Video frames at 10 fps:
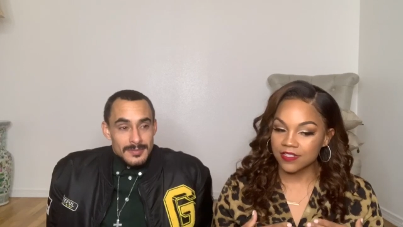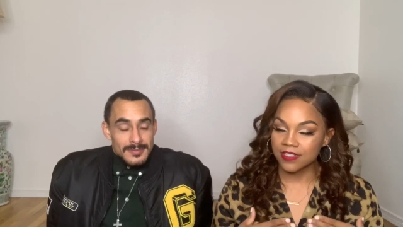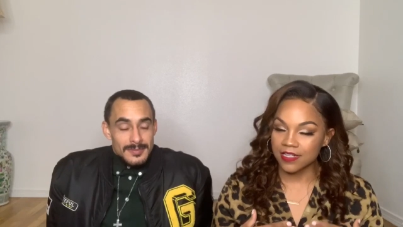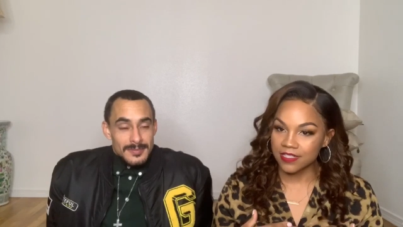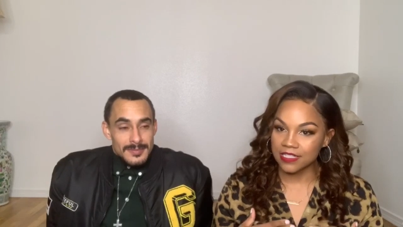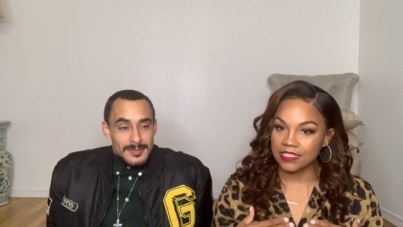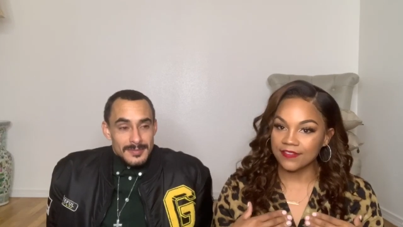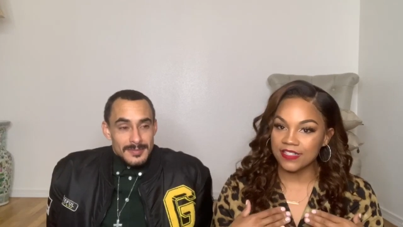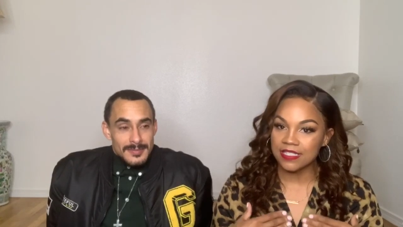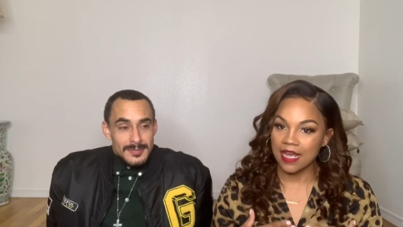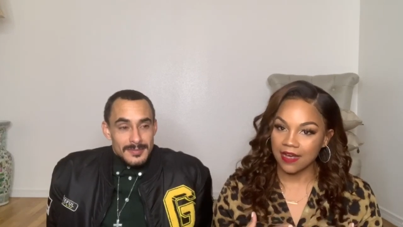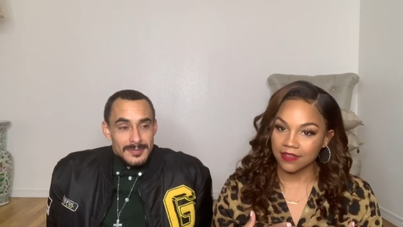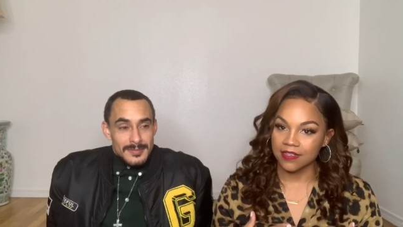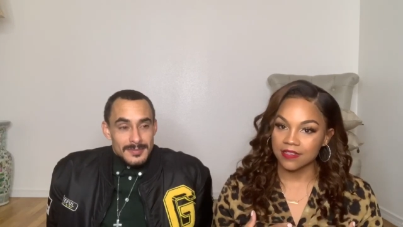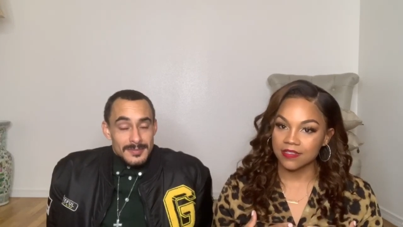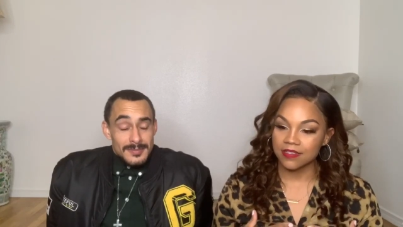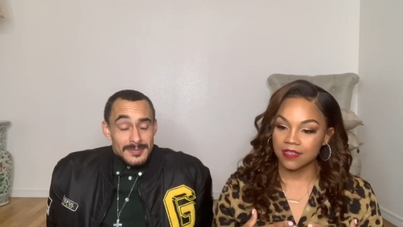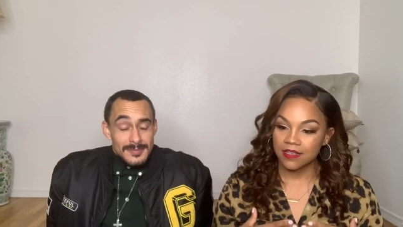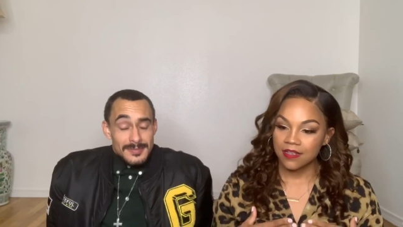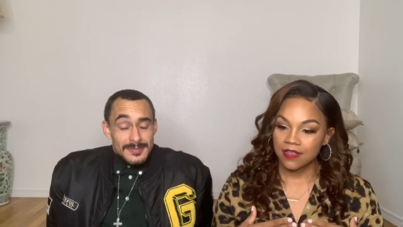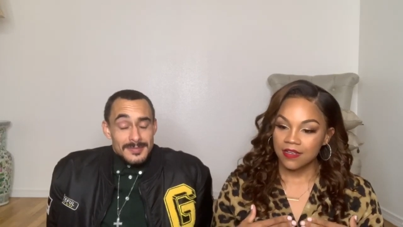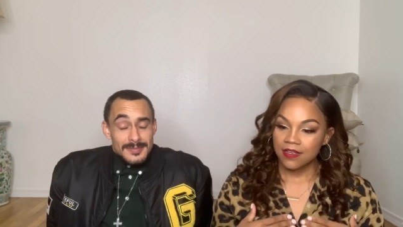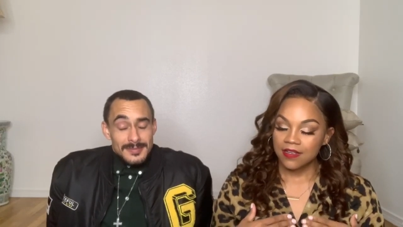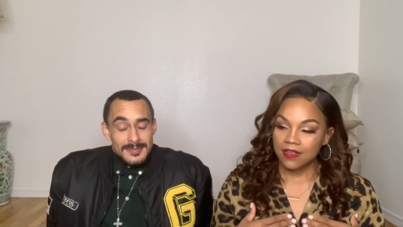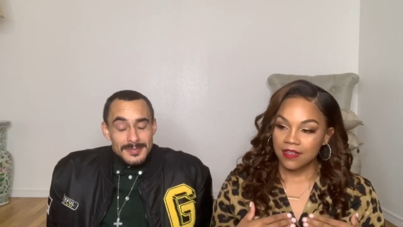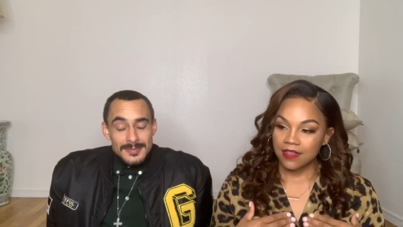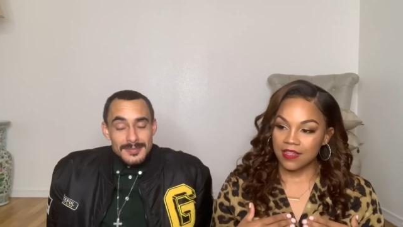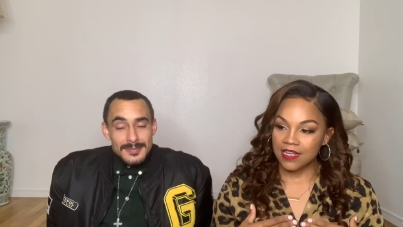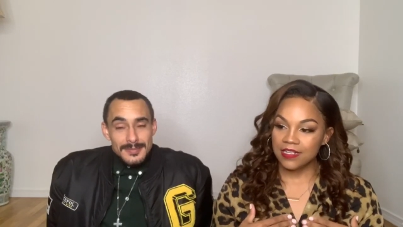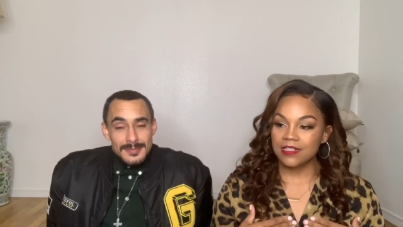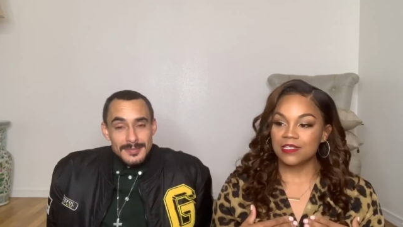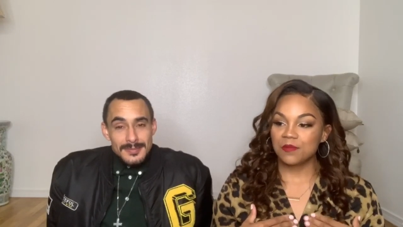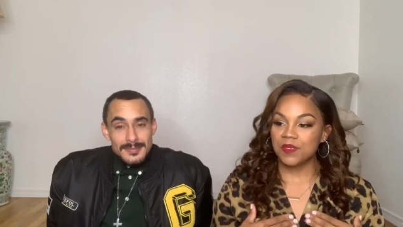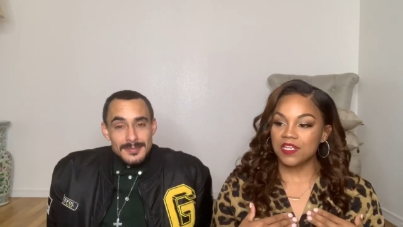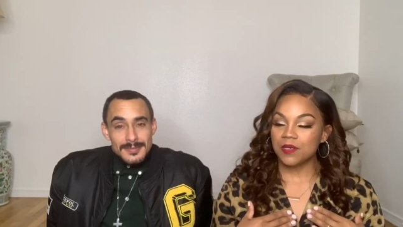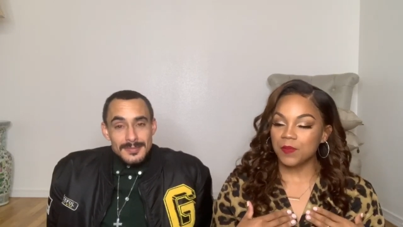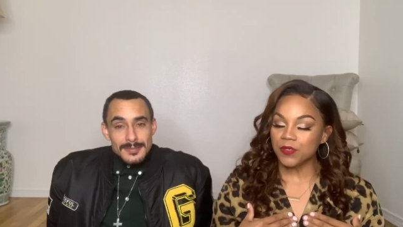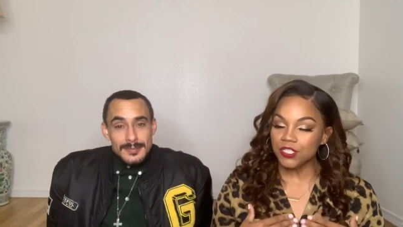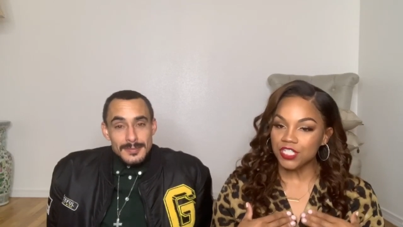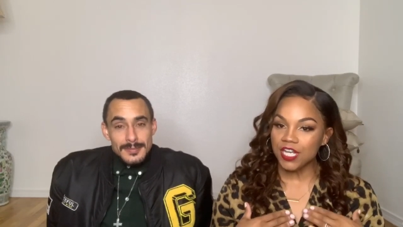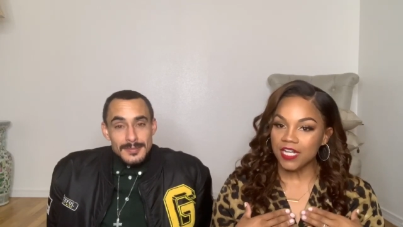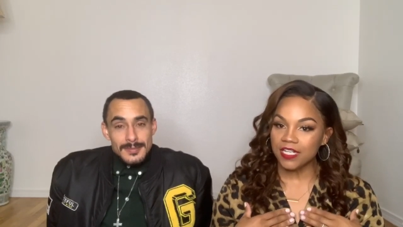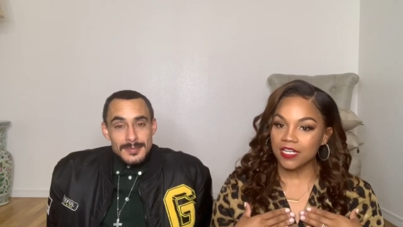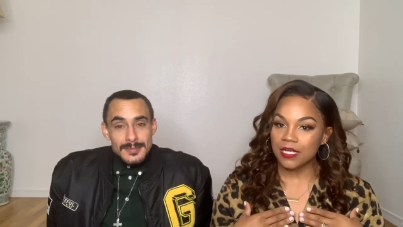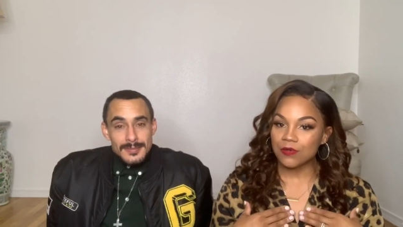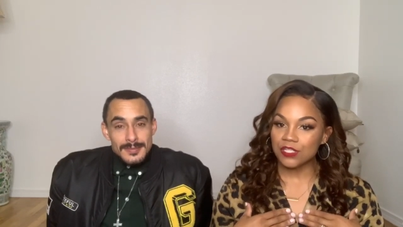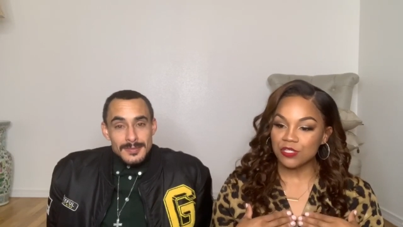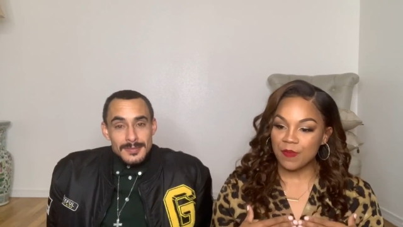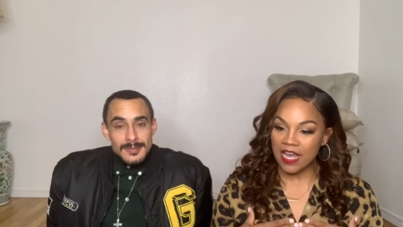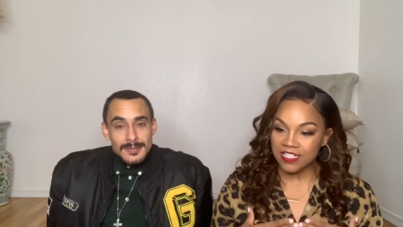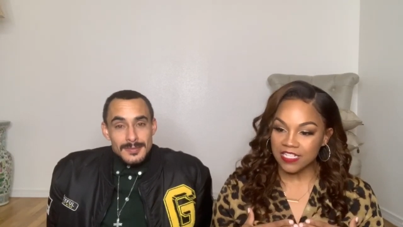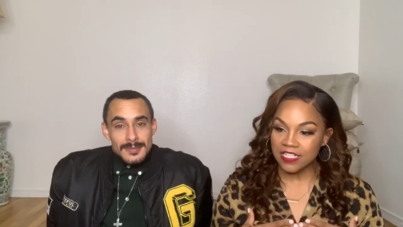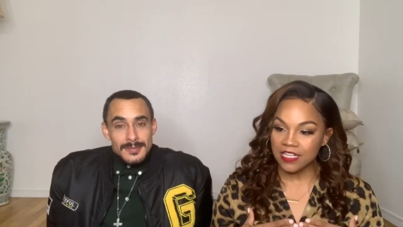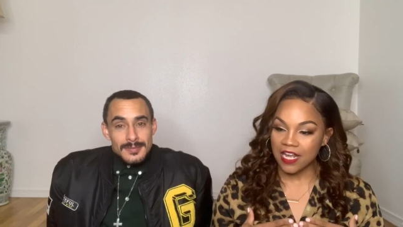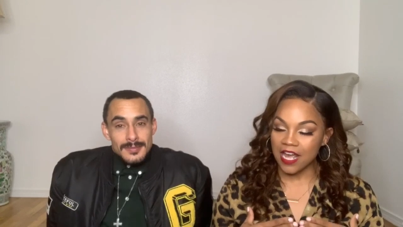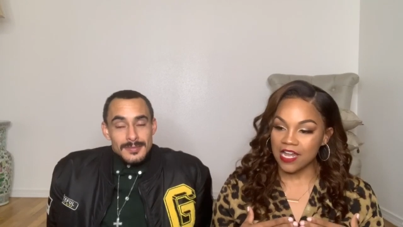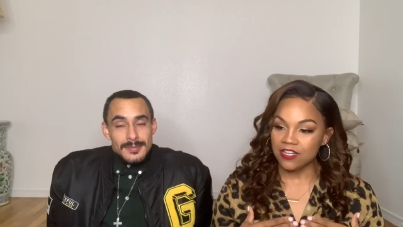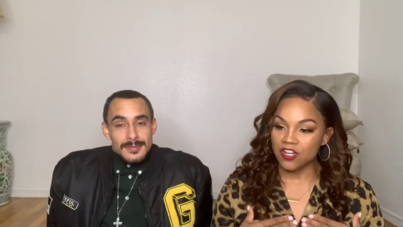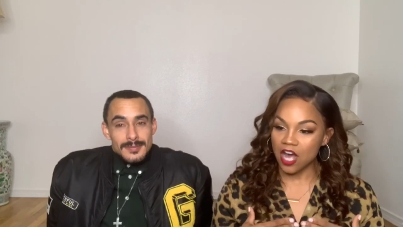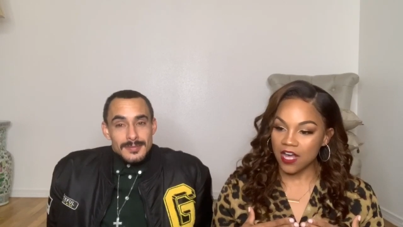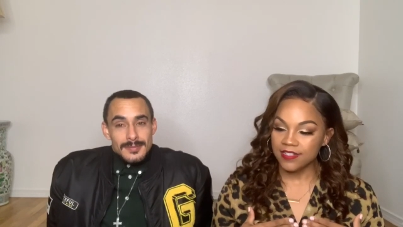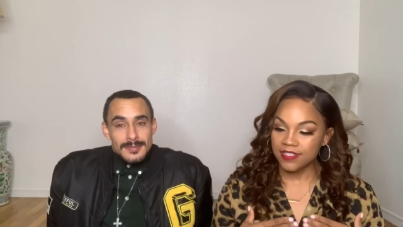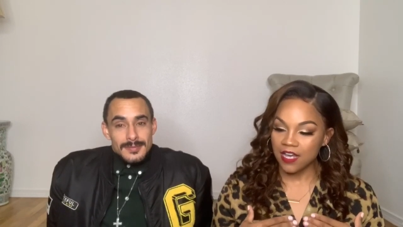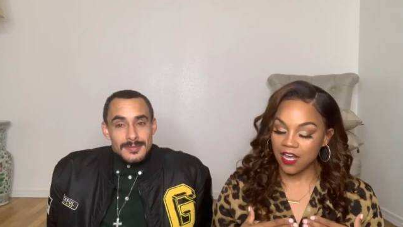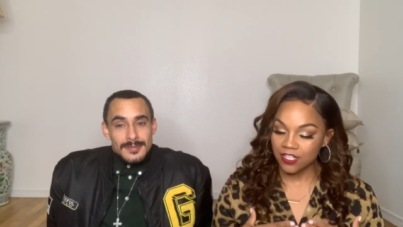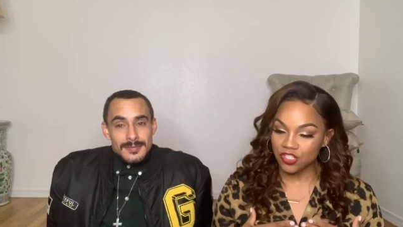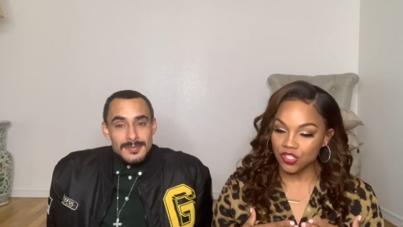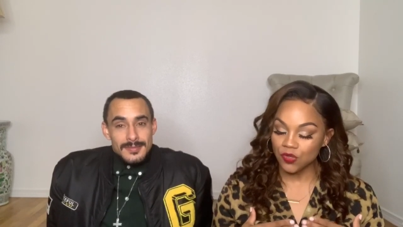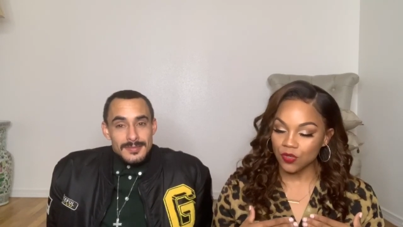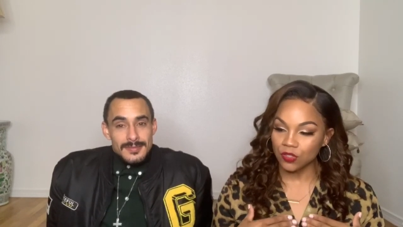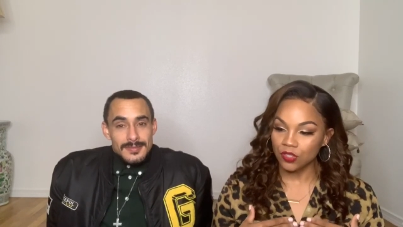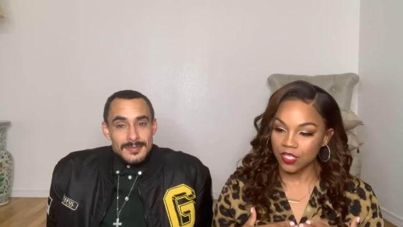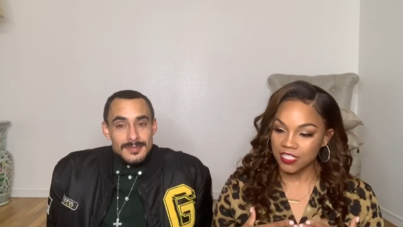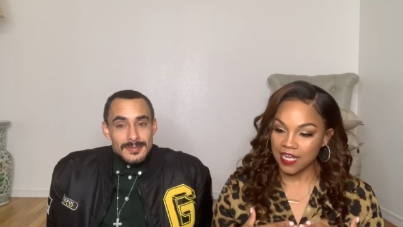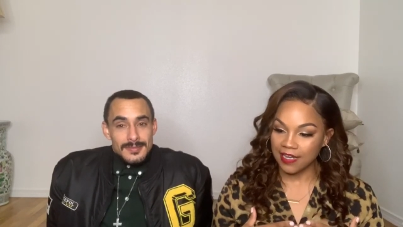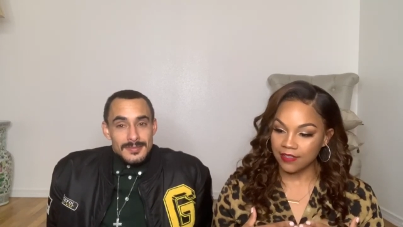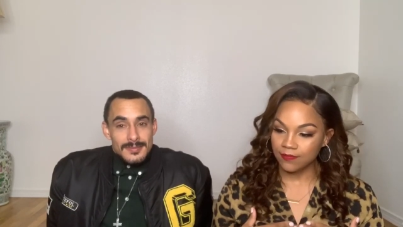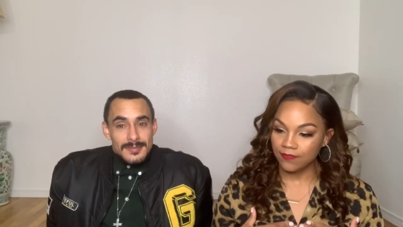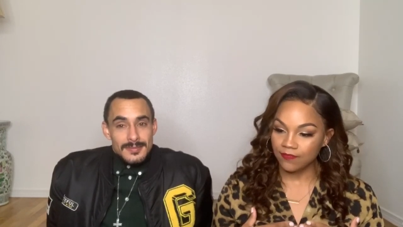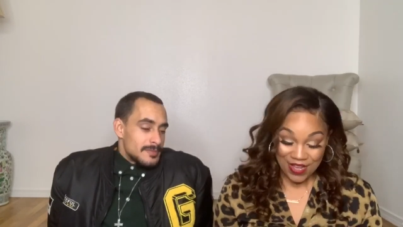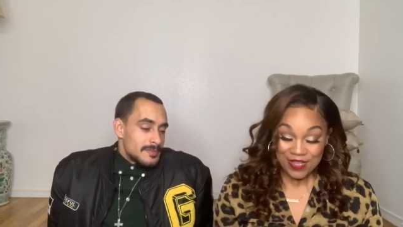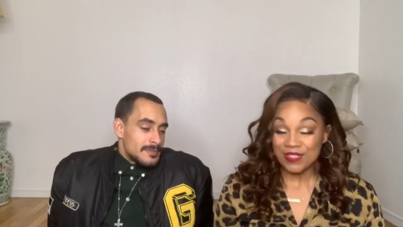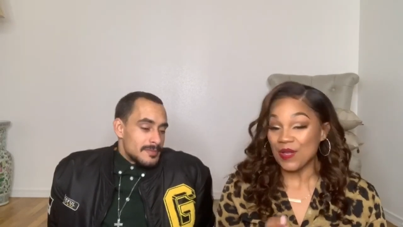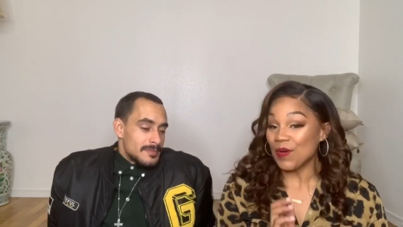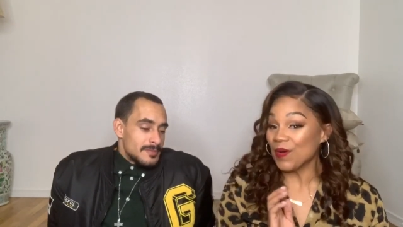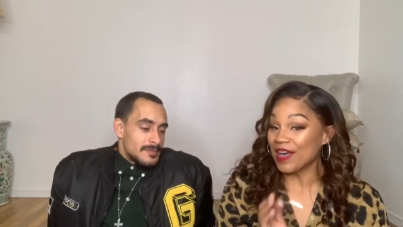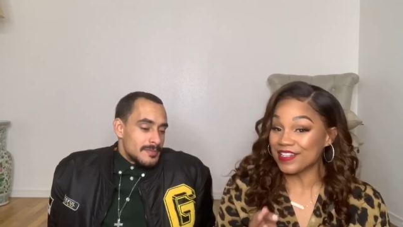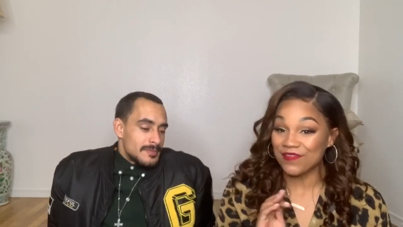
Speaker 1: sensitive Sallies. They need to be appreciated and respected and not touched or looked at. So as